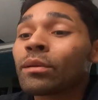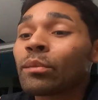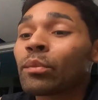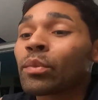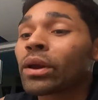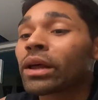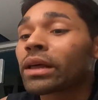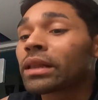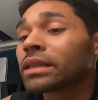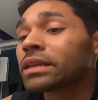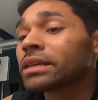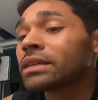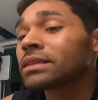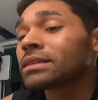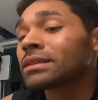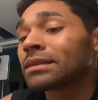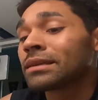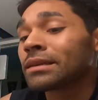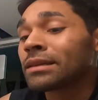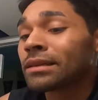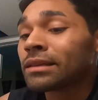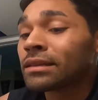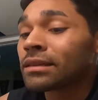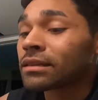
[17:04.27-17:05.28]
but at least
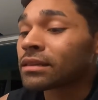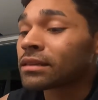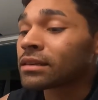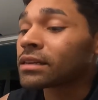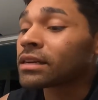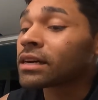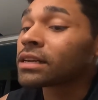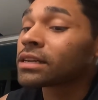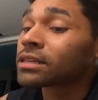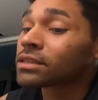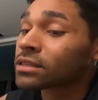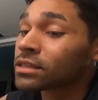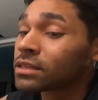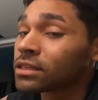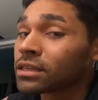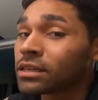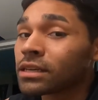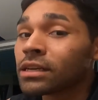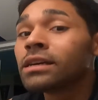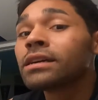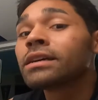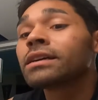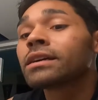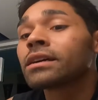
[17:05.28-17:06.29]
the gun is
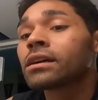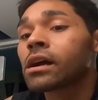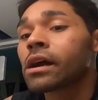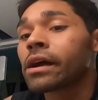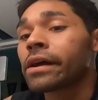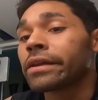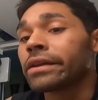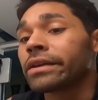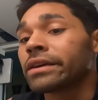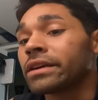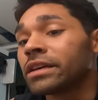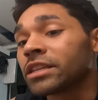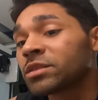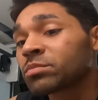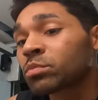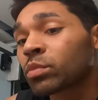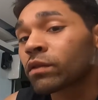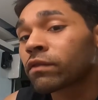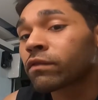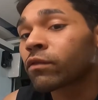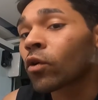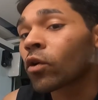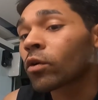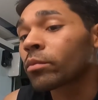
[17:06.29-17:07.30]
good and it's
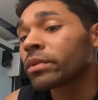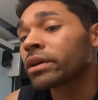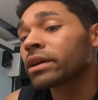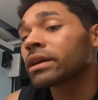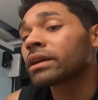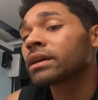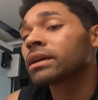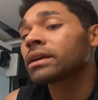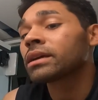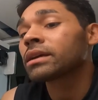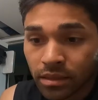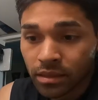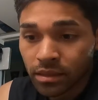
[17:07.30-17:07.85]
performing.